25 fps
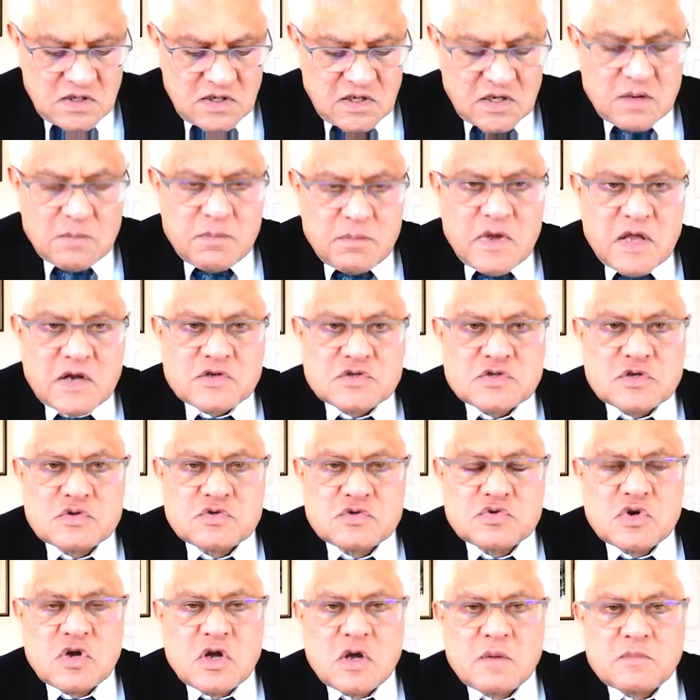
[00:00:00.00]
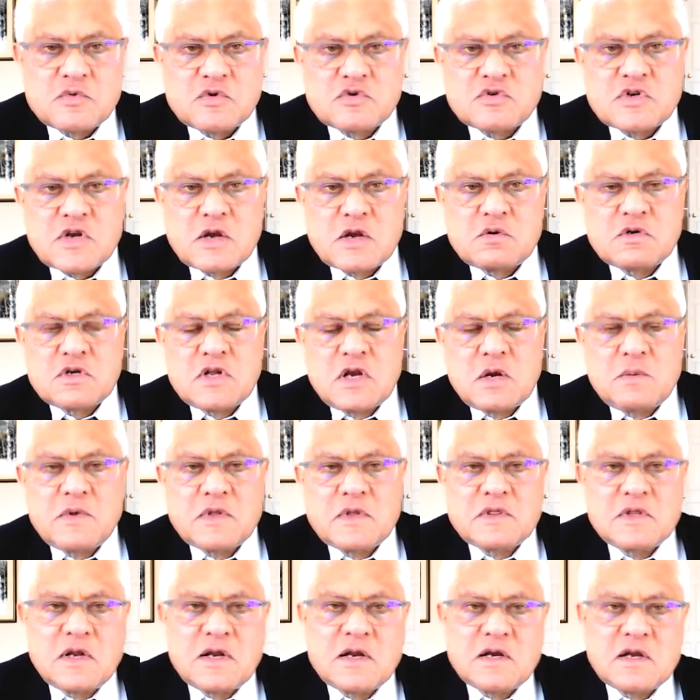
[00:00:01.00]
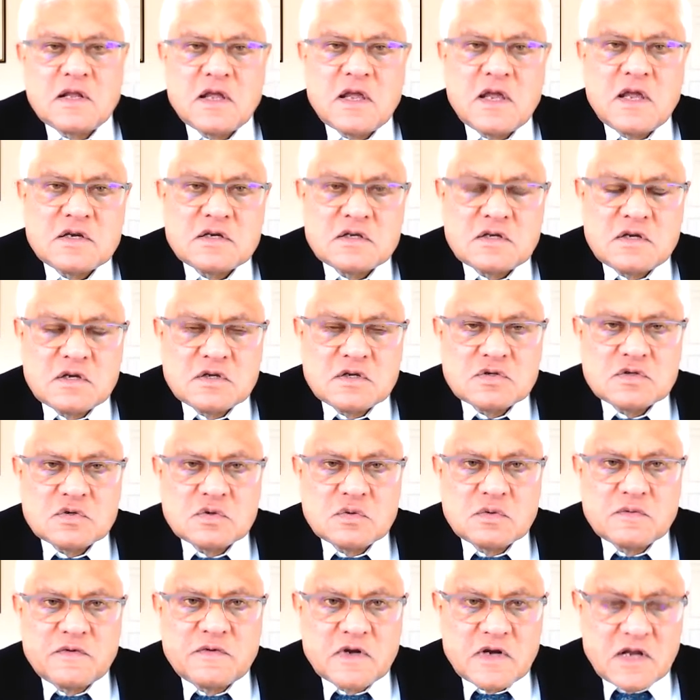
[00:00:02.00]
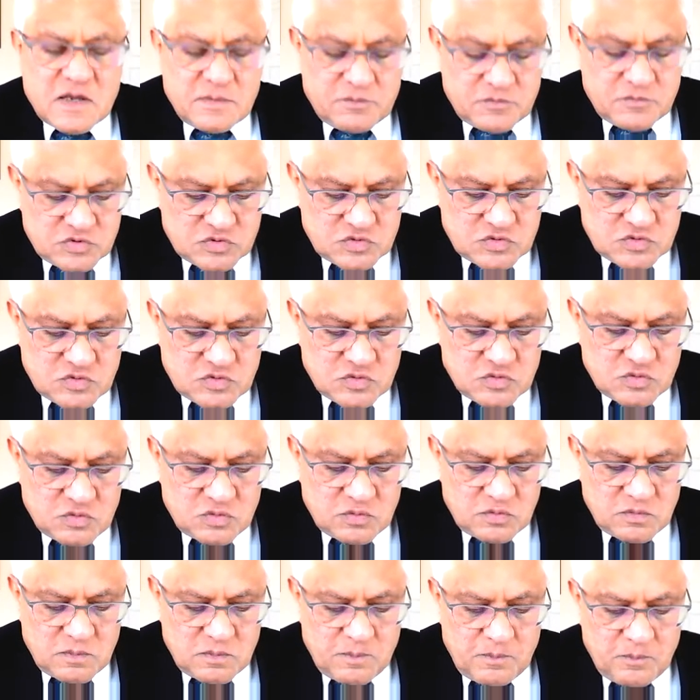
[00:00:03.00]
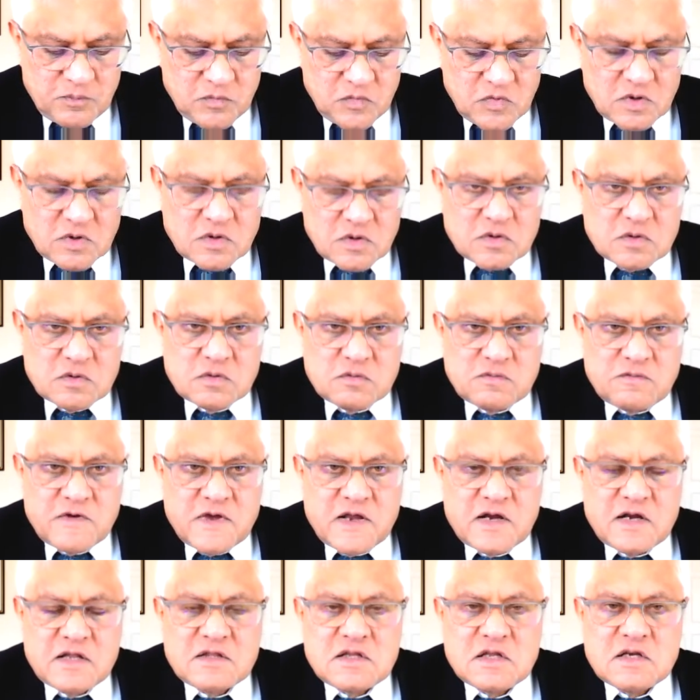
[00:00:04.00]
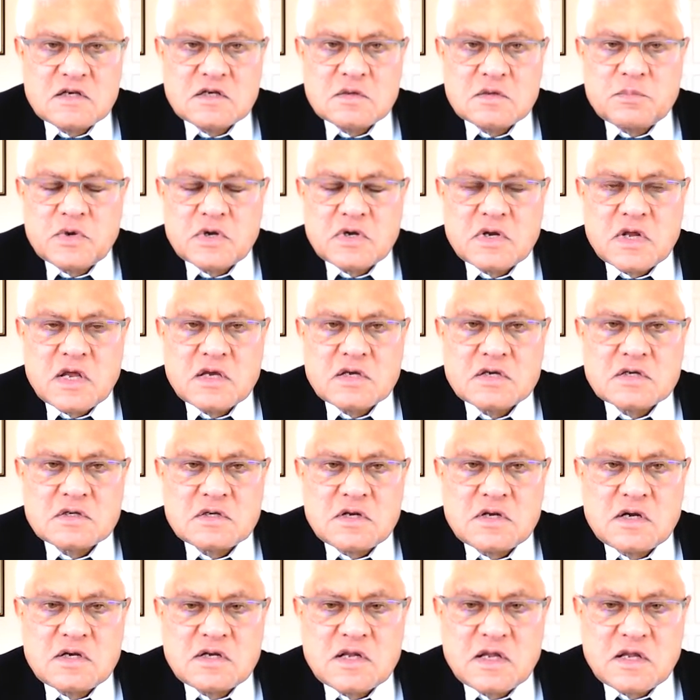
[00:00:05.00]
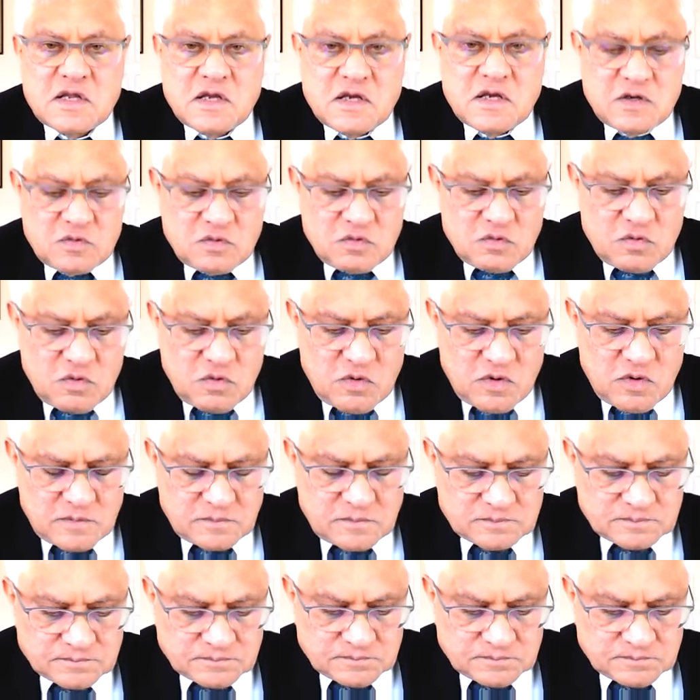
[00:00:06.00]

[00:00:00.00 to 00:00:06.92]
and a barrister's job to try to deal with the litigation issue if it comes to finding the interpretation and taking it to court.